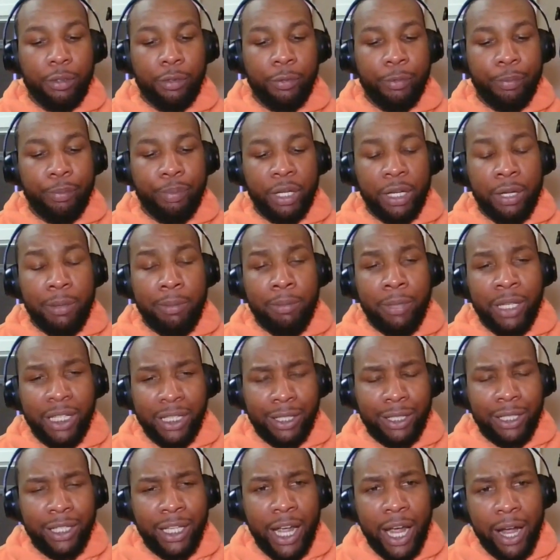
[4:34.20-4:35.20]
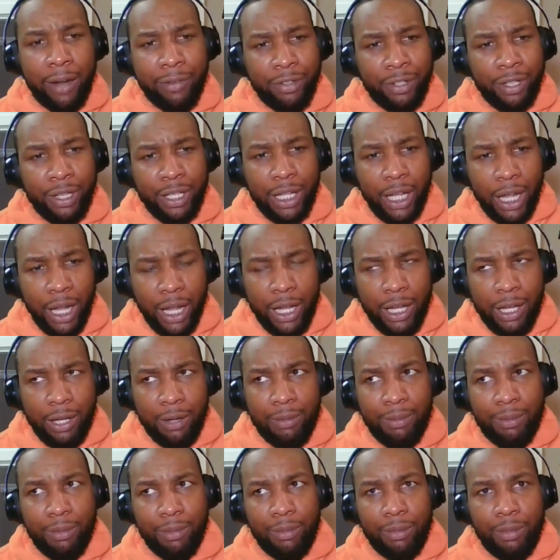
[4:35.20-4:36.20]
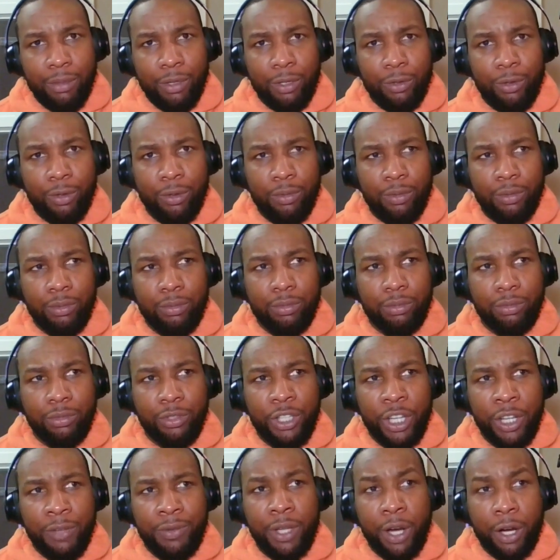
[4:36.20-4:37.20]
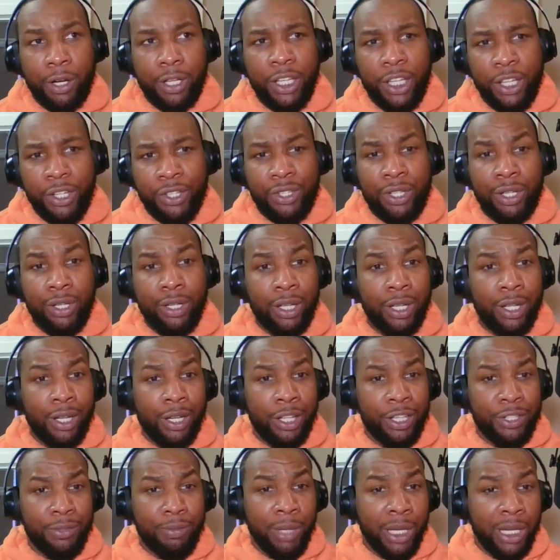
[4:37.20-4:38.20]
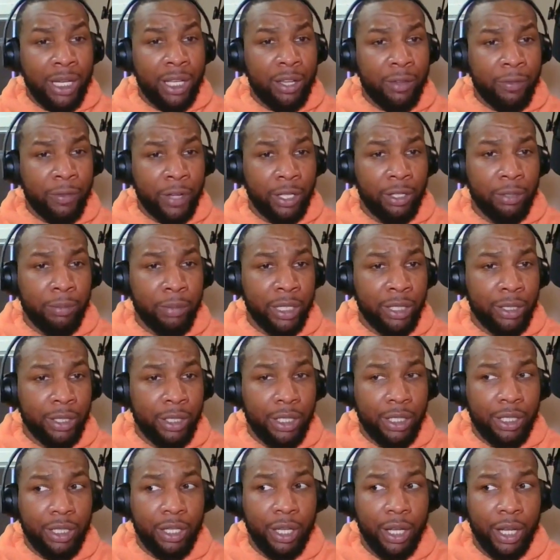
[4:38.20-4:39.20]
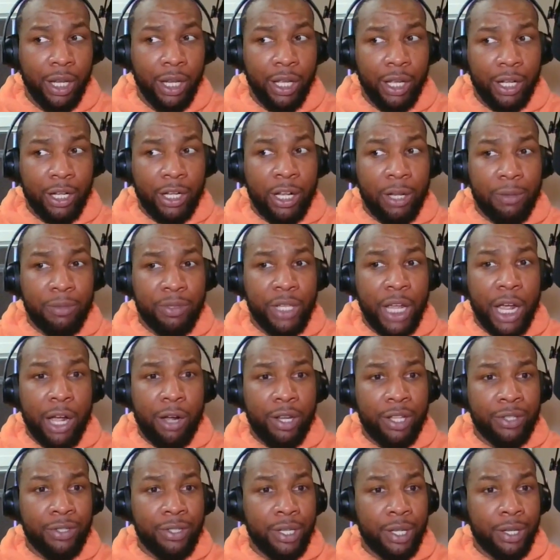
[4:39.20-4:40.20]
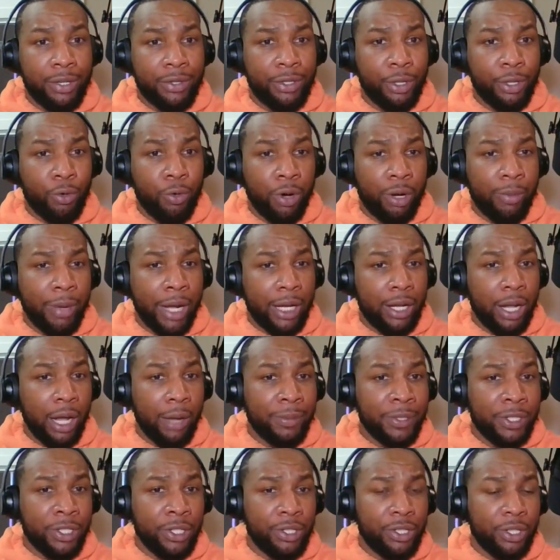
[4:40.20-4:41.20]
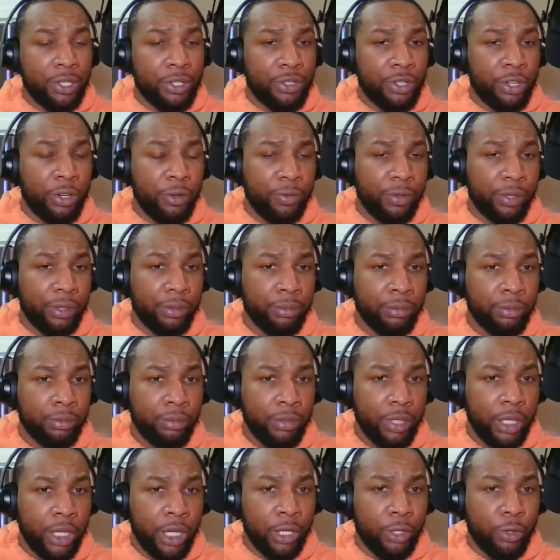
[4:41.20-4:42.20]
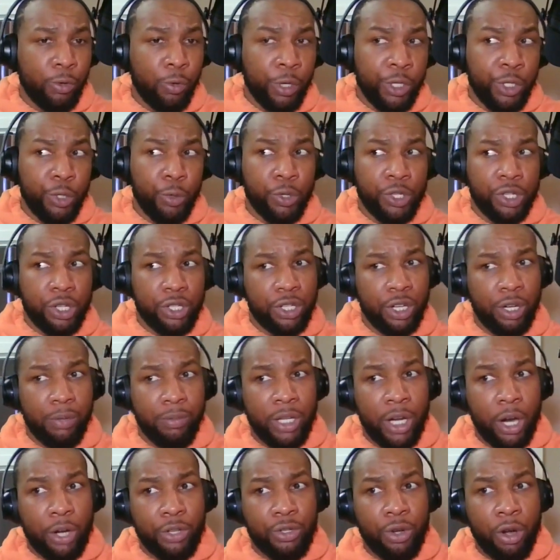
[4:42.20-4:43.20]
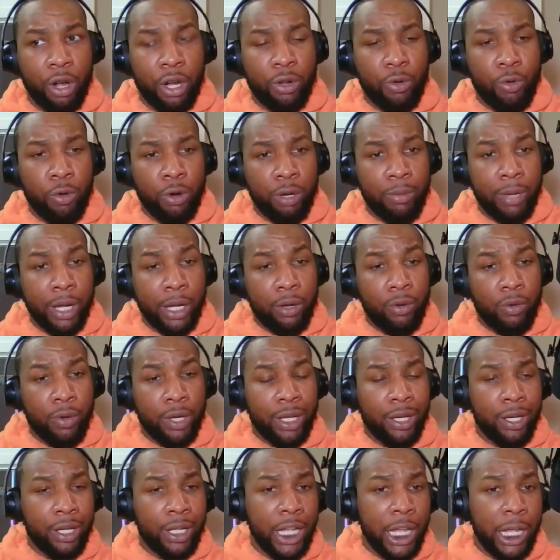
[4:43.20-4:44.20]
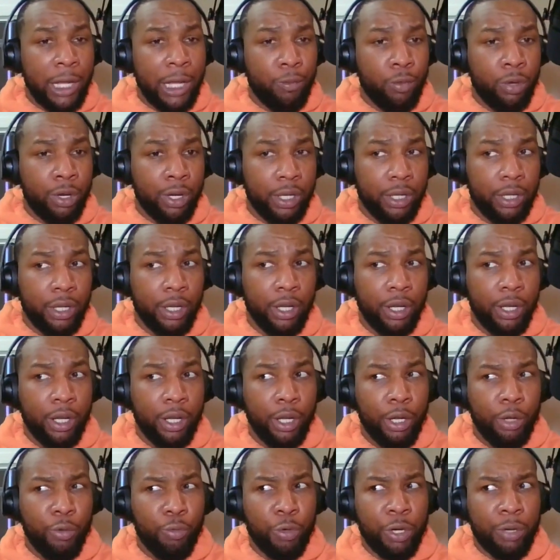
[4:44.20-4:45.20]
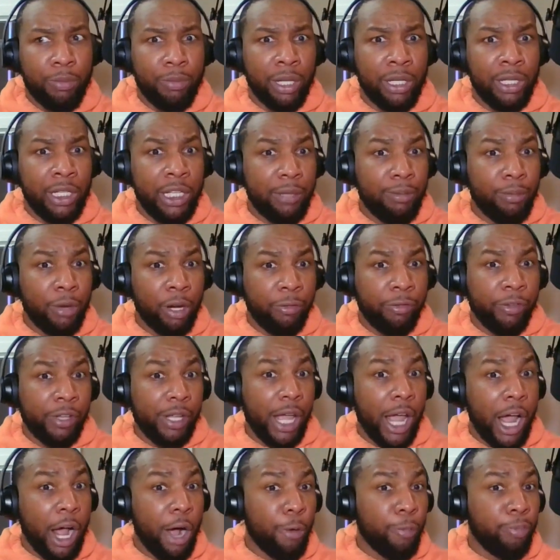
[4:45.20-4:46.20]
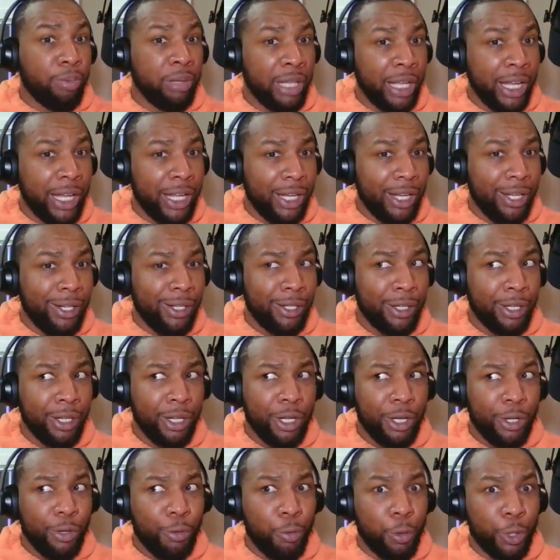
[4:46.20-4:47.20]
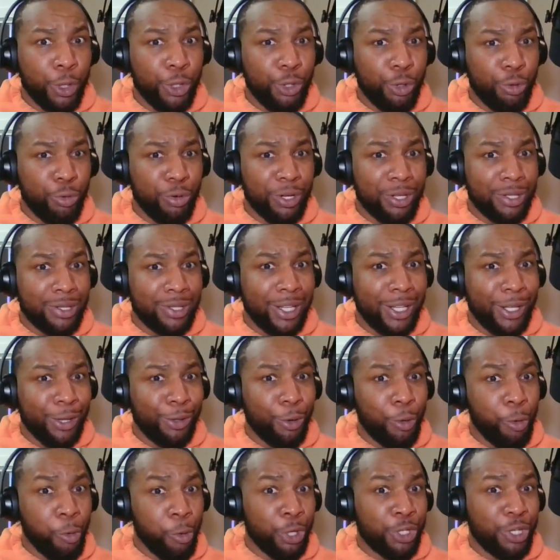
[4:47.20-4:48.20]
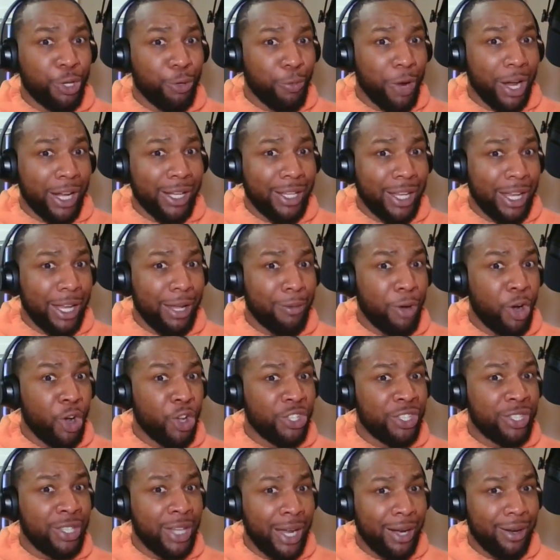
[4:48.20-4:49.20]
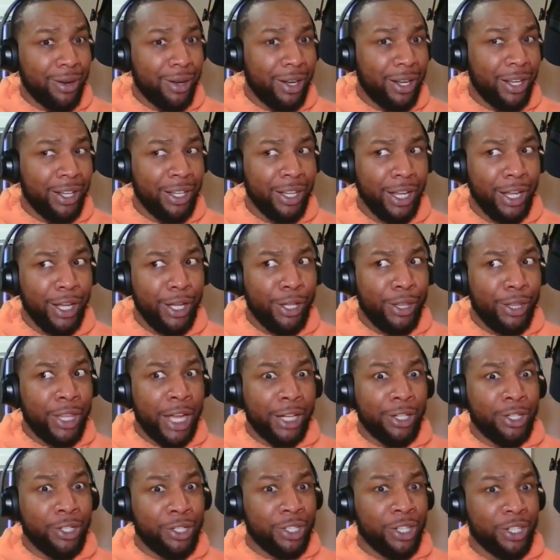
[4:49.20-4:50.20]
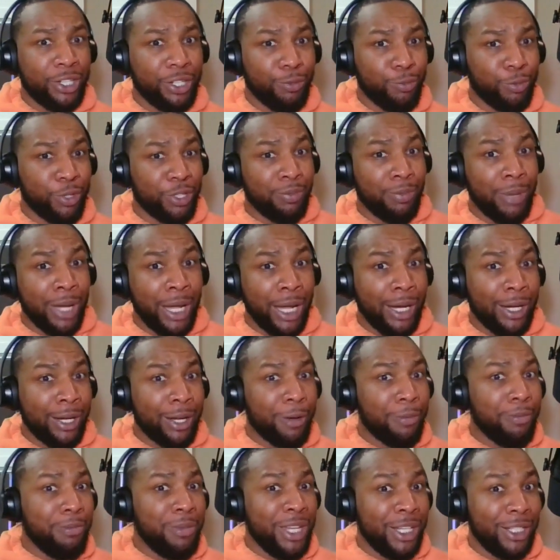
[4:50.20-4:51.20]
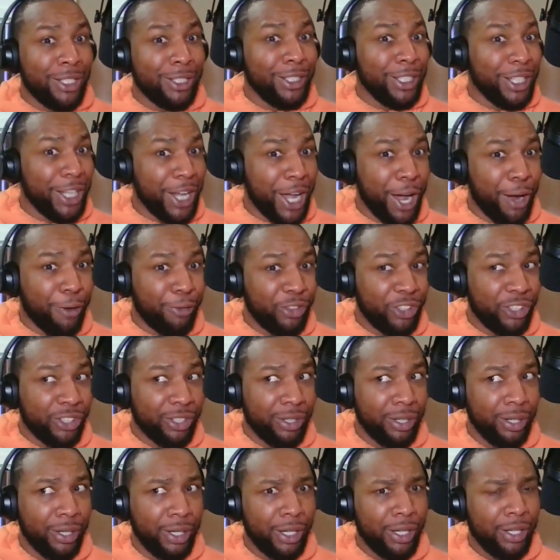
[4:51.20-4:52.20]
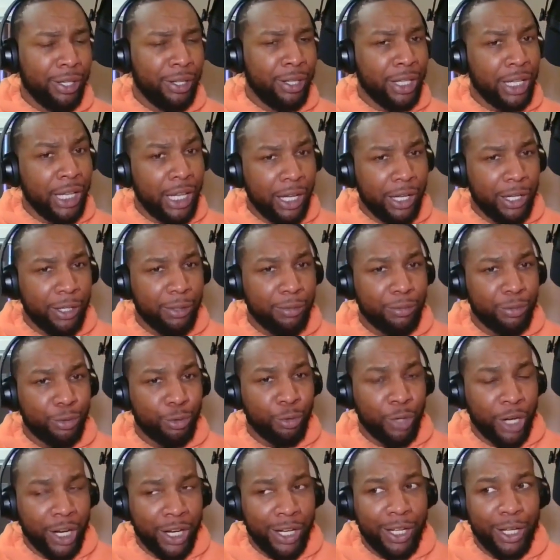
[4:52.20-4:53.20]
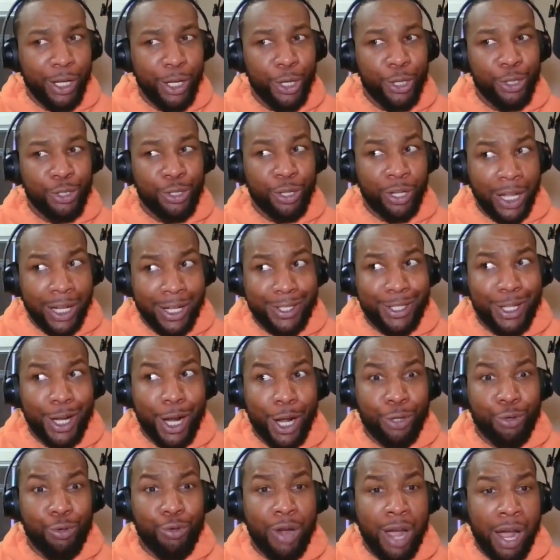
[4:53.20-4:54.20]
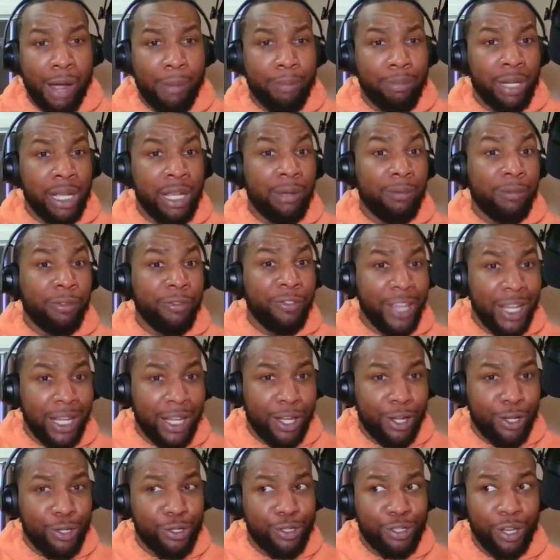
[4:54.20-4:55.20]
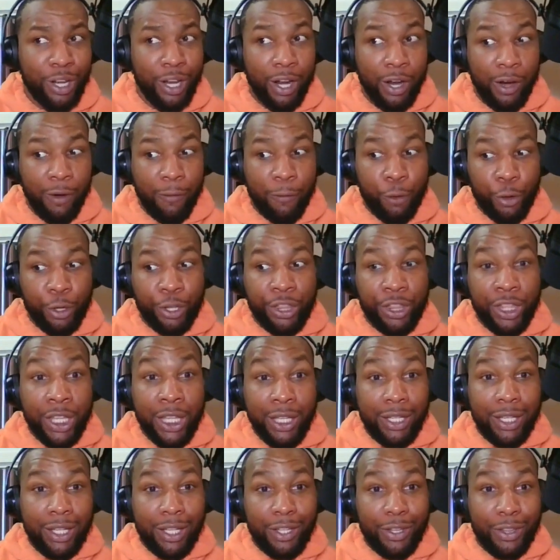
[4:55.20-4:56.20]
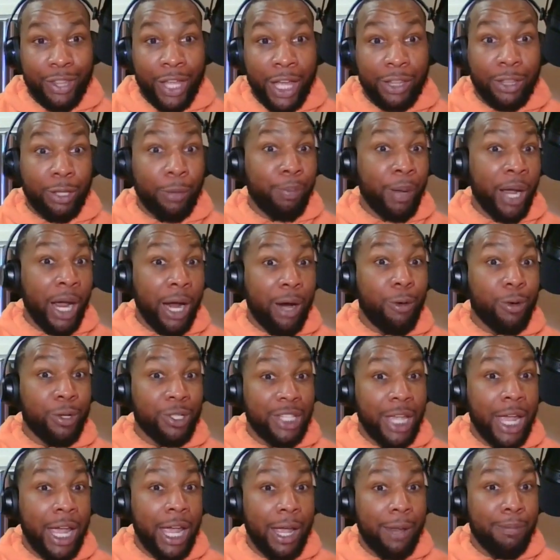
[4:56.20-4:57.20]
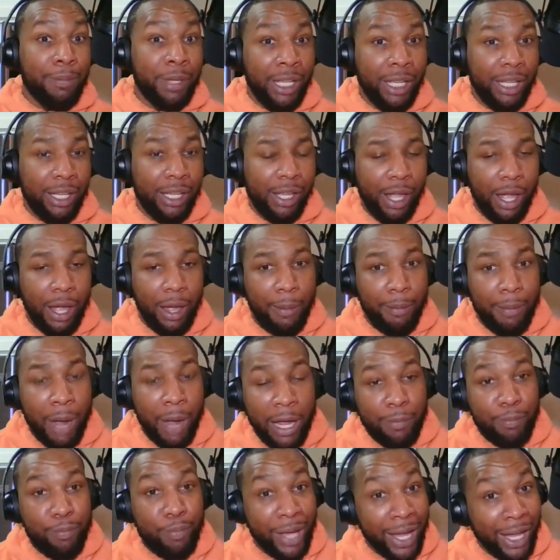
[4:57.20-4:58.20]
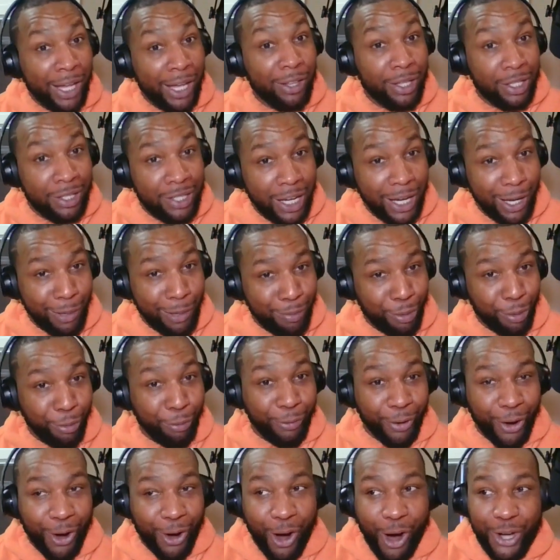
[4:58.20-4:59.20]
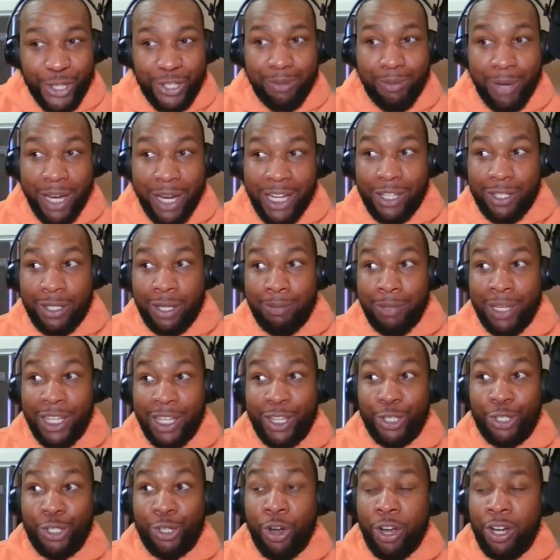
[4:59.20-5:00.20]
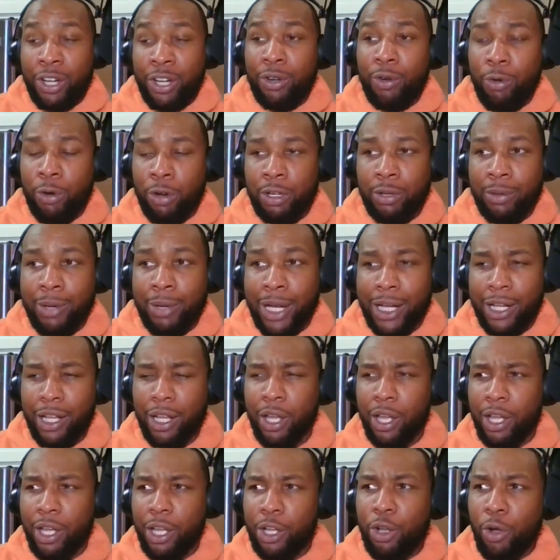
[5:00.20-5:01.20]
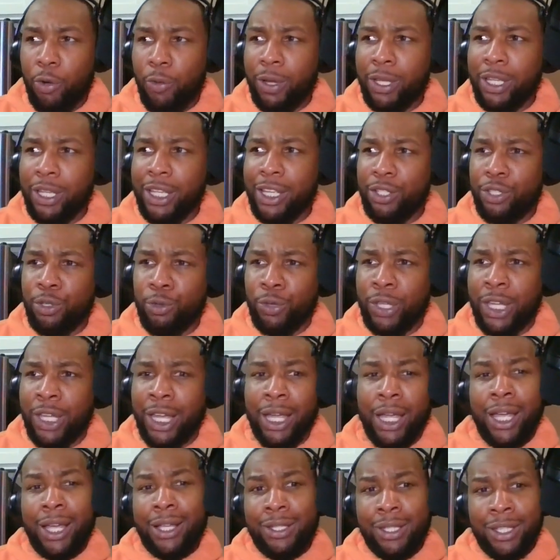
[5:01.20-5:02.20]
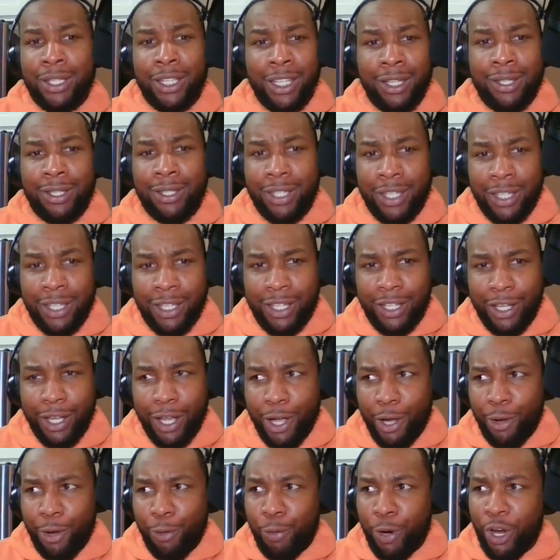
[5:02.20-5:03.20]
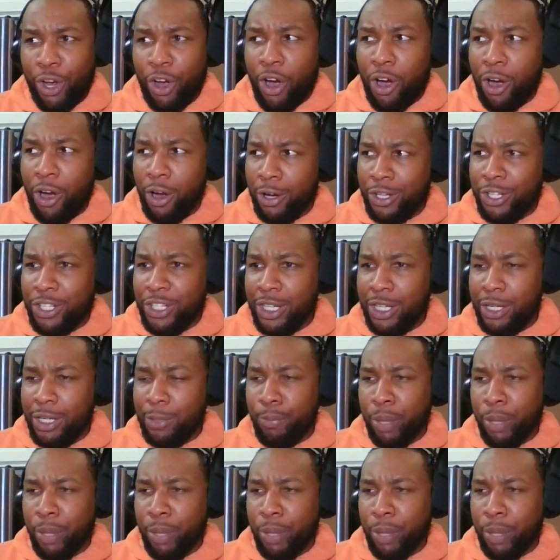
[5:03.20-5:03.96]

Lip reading: But immediately after the game, Steve Sarkisian, in his media availability, comes out and says the quarterback competition is over, and Quinn Ewers is going to be our starting quarterback going into game one, when Maalik Murphy outplayed Quinn Ewers in the orange and white game on Saturday. That decision was made immediately after the game, right? So like I said, I do not blame fans for thinking that the powers at be might bang the table for Arch Manning to be the starting quarterback going into the SEC, where Archie,